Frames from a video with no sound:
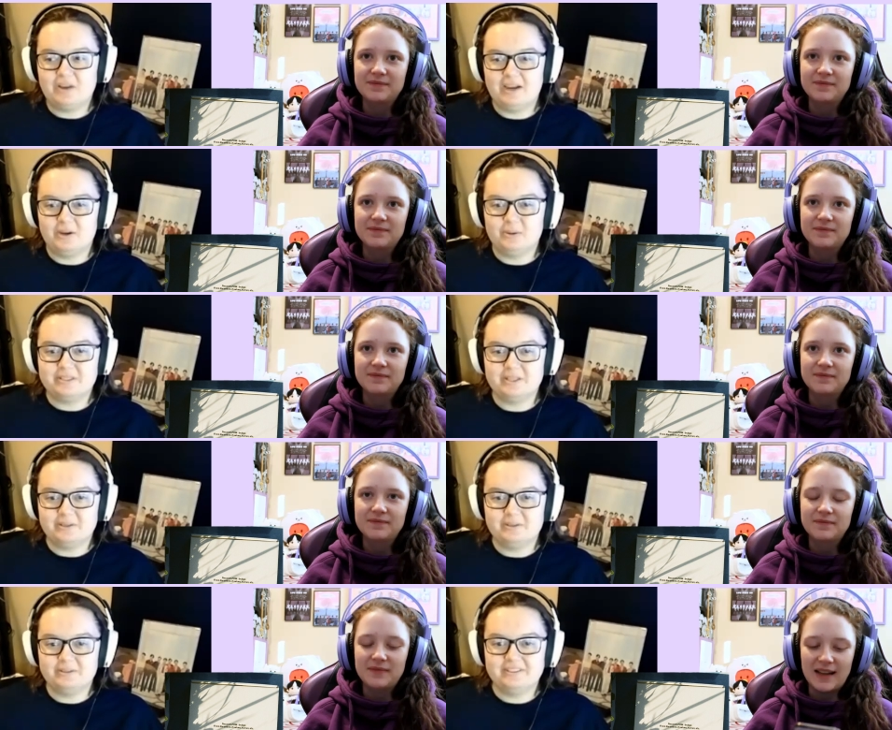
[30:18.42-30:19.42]
Speaker 1: I hope
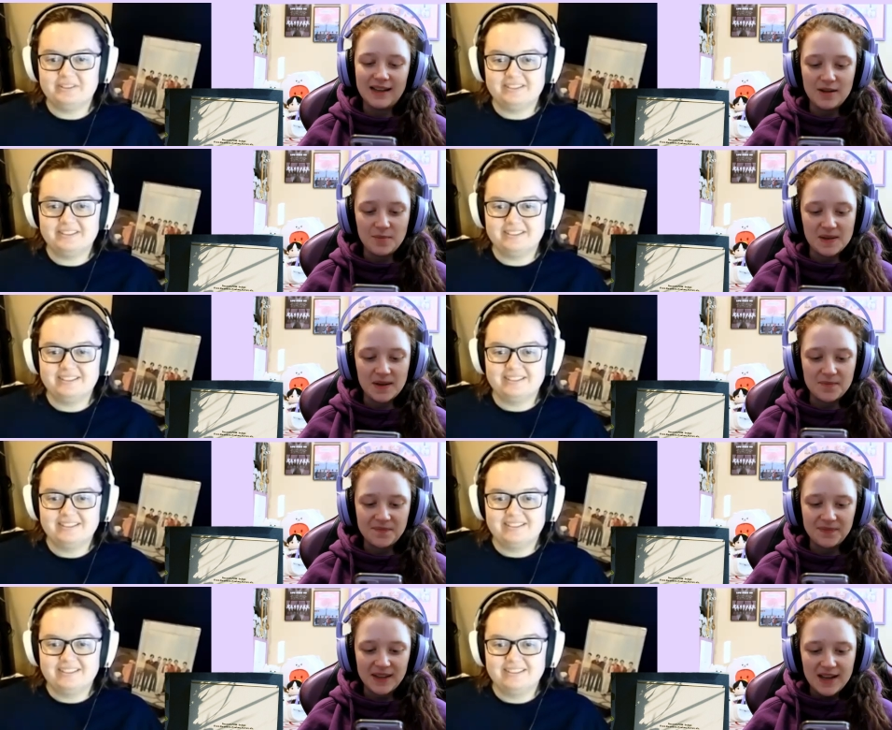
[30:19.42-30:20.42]
so. I hope so.
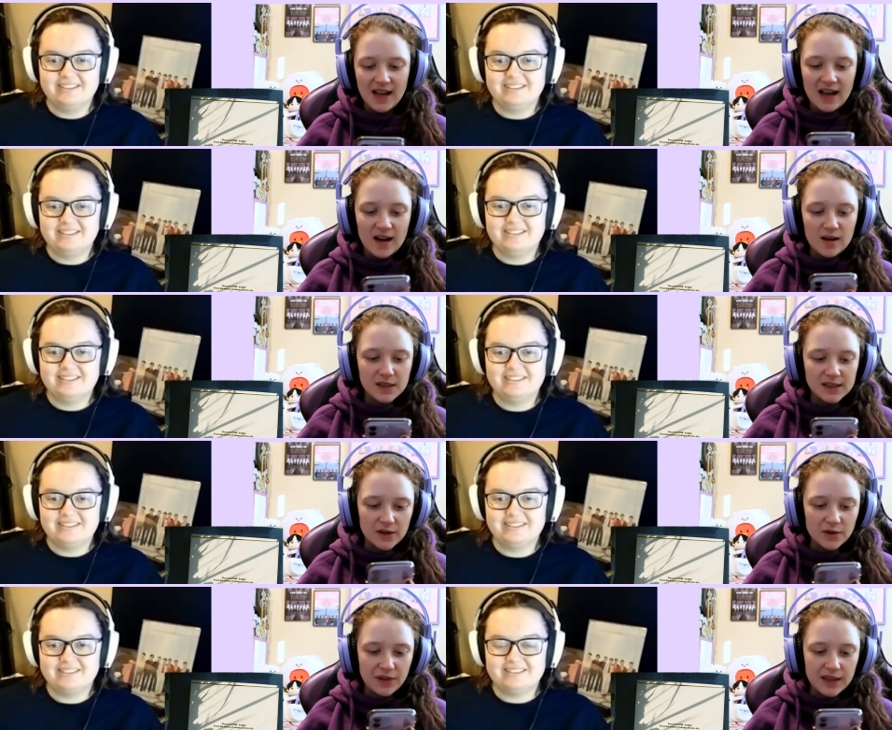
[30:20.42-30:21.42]
Um,
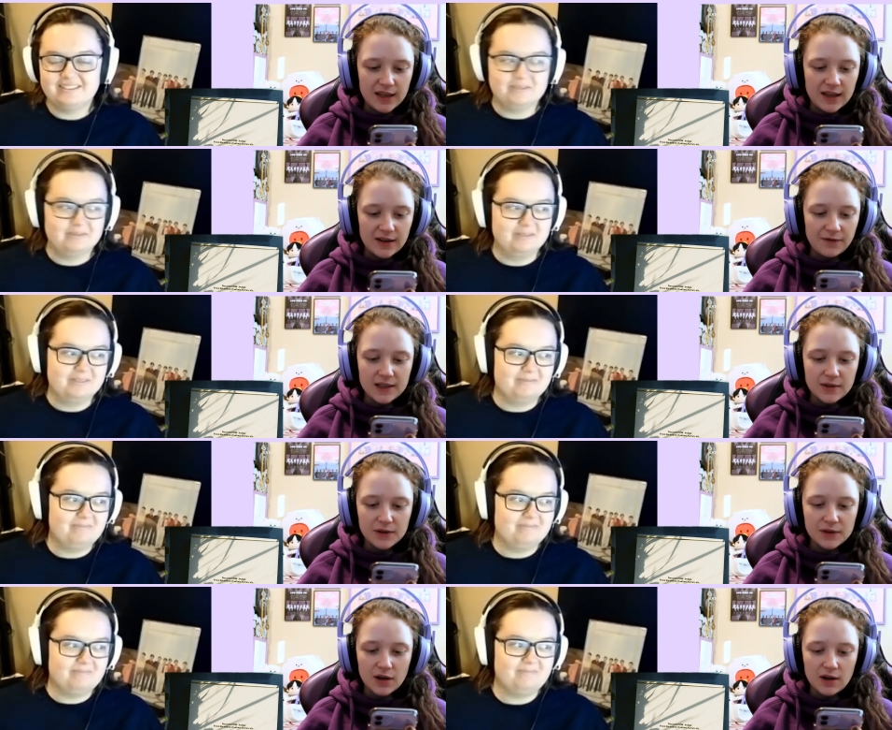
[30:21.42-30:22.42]
so the
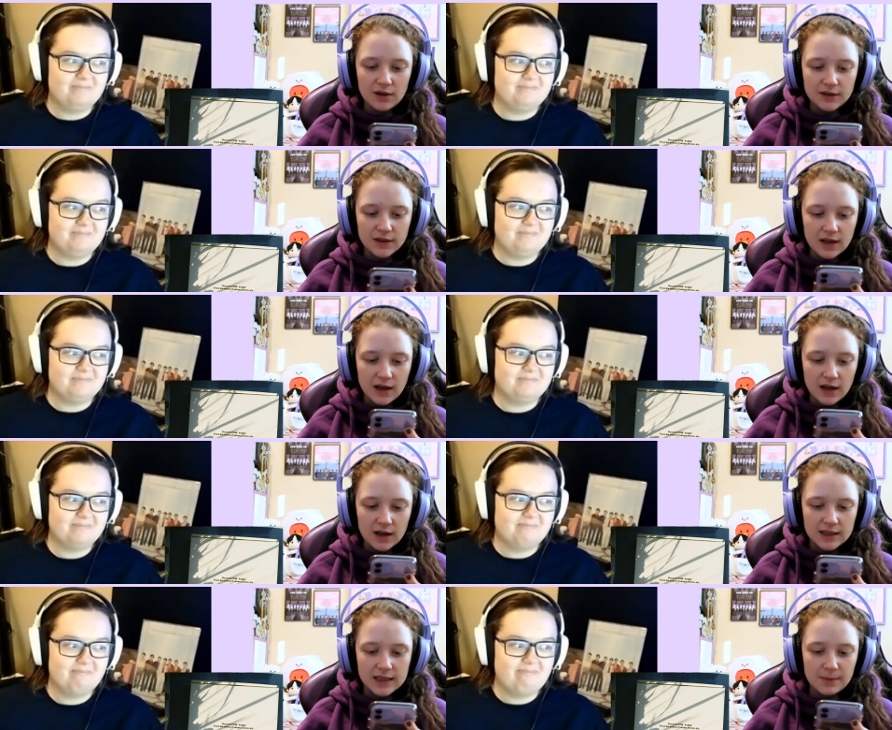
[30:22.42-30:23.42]
festival's called
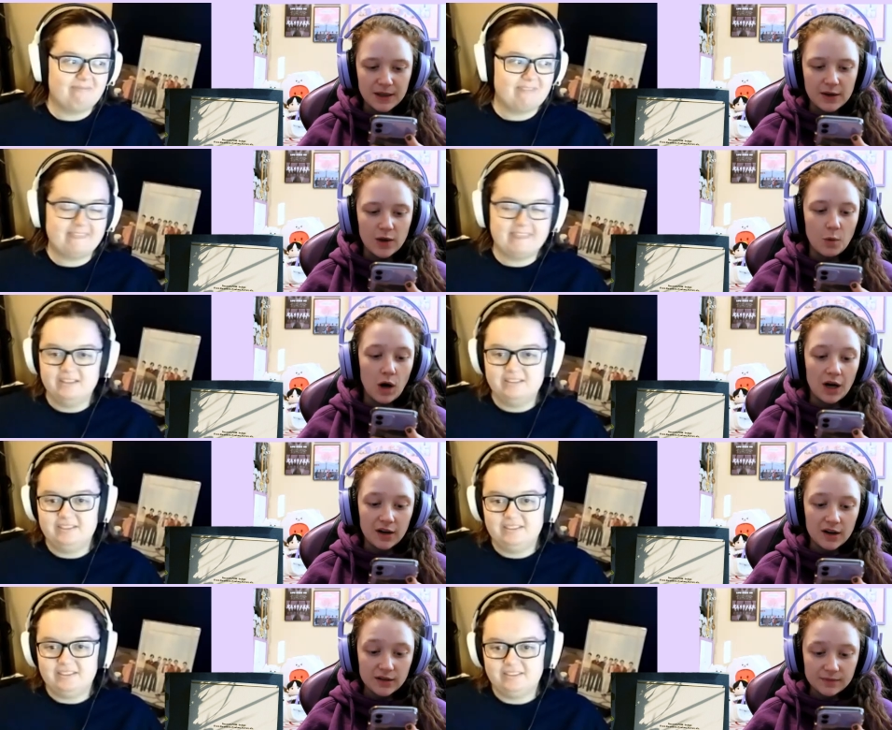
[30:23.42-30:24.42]
uh, Something in the
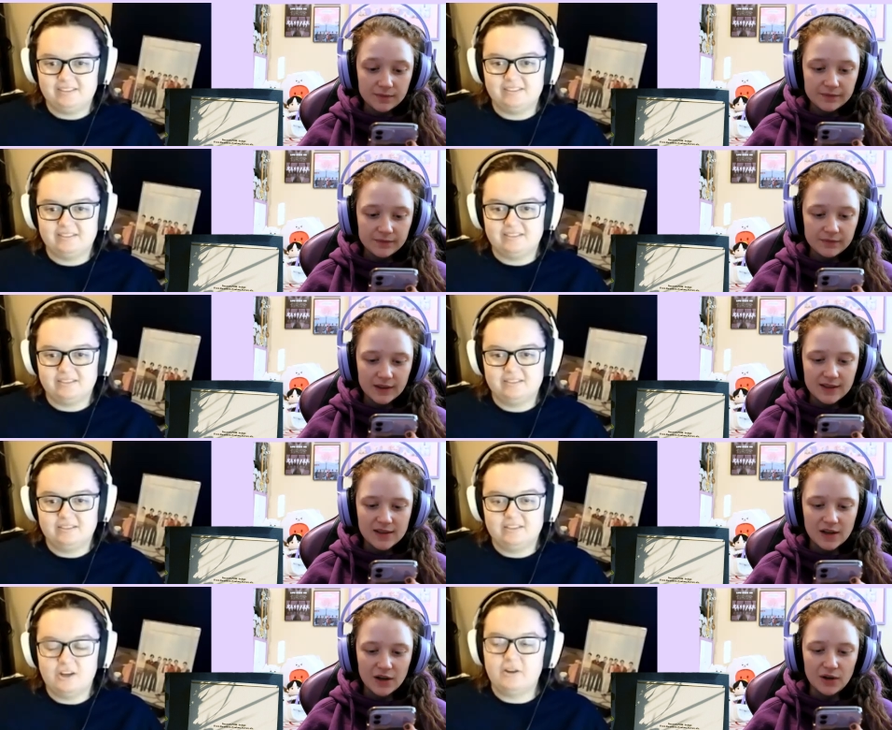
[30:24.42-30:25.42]
Water.
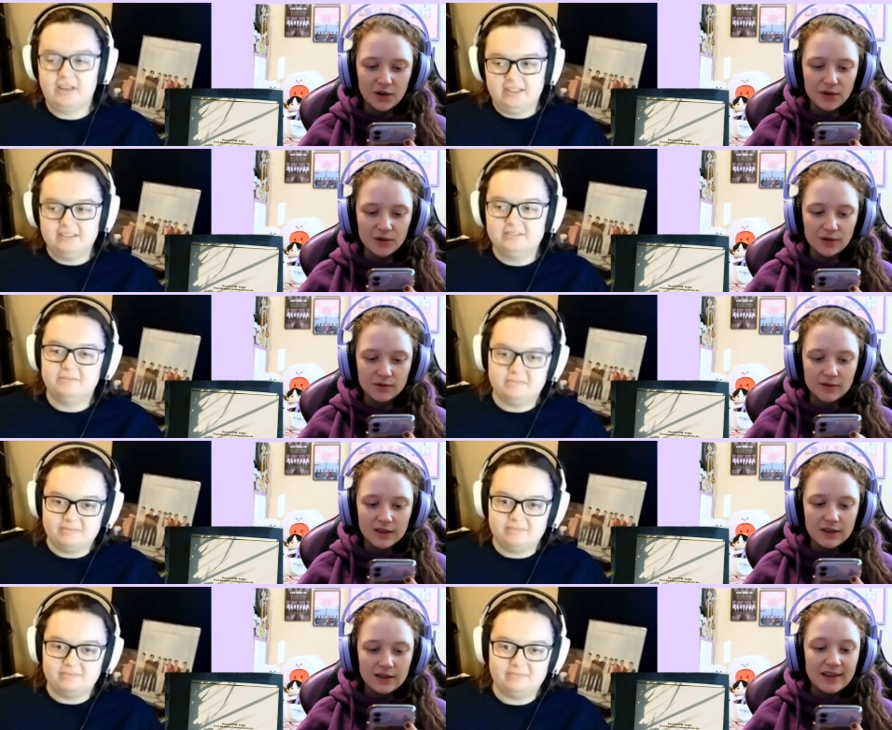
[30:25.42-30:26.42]
So okay.
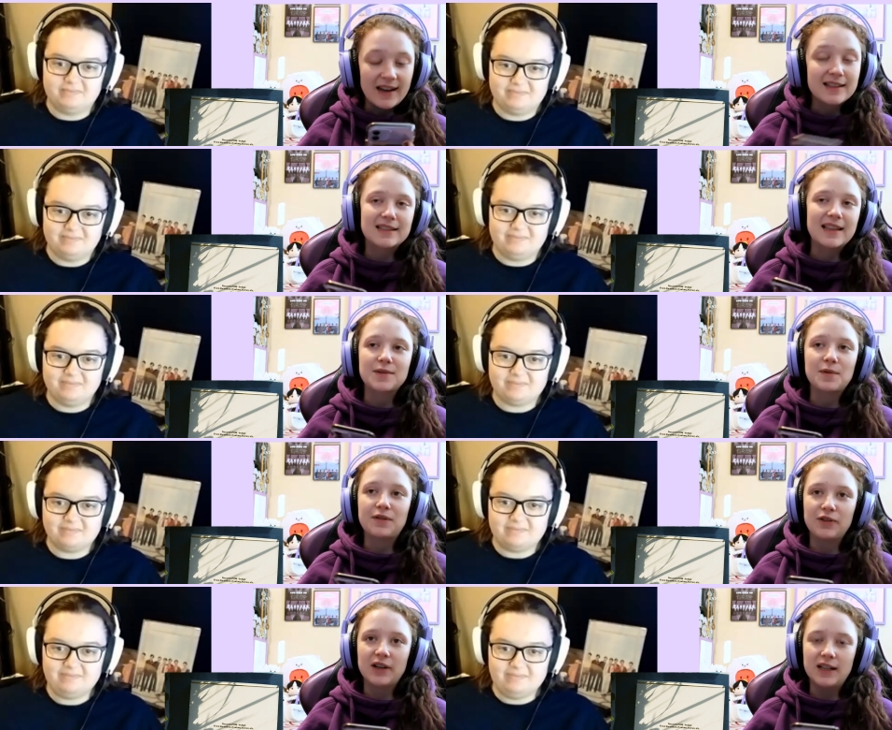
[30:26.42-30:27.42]
that's that's
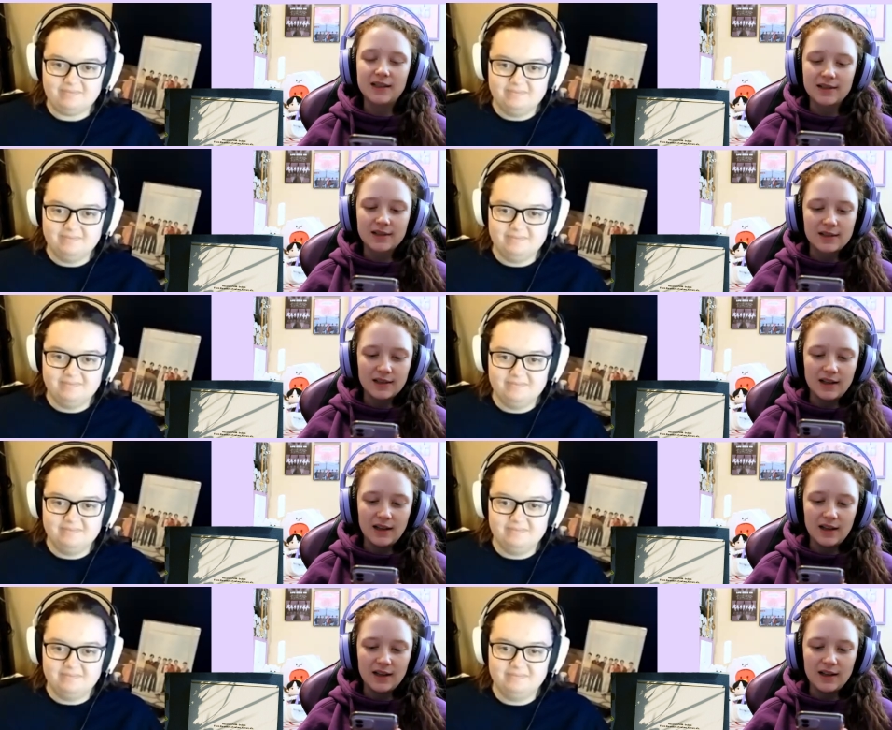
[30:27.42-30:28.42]
what Pharrell's
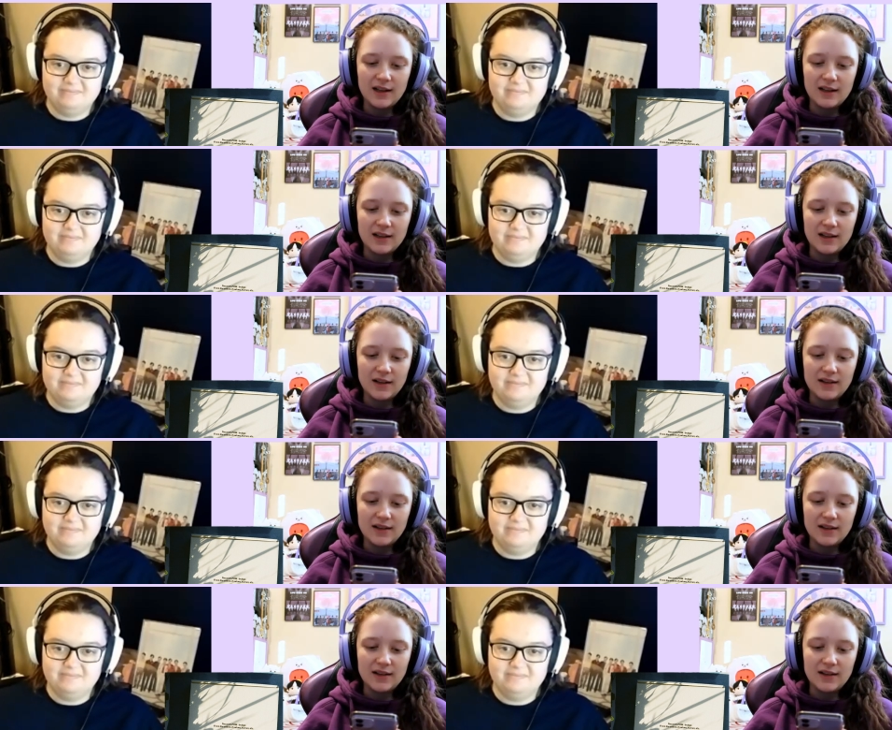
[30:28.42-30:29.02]
uh,